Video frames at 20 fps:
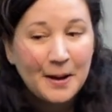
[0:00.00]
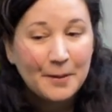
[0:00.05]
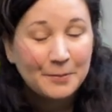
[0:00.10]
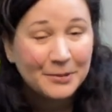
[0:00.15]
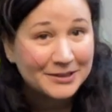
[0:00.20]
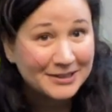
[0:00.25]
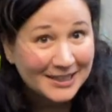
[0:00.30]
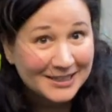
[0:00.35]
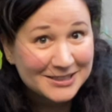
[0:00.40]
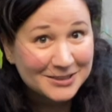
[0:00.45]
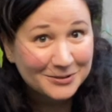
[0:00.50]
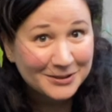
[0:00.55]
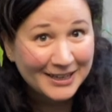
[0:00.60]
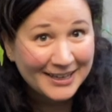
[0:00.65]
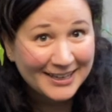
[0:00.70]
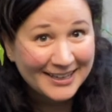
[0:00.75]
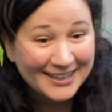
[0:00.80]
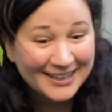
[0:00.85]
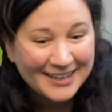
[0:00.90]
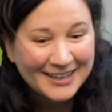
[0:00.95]
But that's
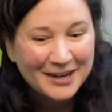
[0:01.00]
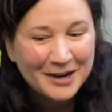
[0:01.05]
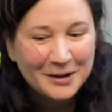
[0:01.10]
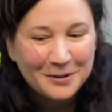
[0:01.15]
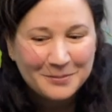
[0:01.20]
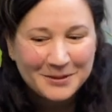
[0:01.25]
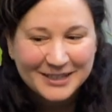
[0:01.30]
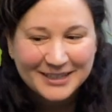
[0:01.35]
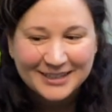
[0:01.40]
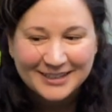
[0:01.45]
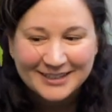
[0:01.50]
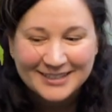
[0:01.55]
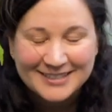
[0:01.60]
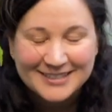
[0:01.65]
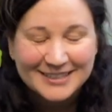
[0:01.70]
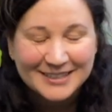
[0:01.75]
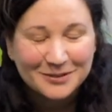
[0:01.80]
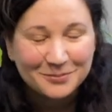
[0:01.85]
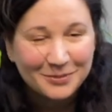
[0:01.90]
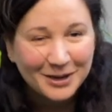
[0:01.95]
okay, because
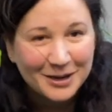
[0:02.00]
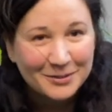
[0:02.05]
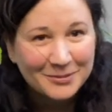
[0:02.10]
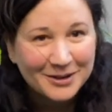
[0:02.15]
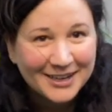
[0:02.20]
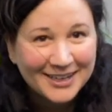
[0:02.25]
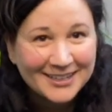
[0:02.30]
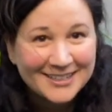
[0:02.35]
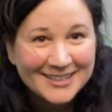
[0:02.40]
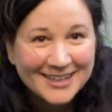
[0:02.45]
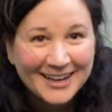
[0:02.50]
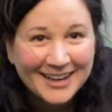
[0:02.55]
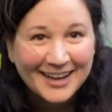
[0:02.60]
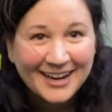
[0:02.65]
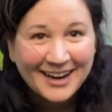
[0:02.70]
in my mind,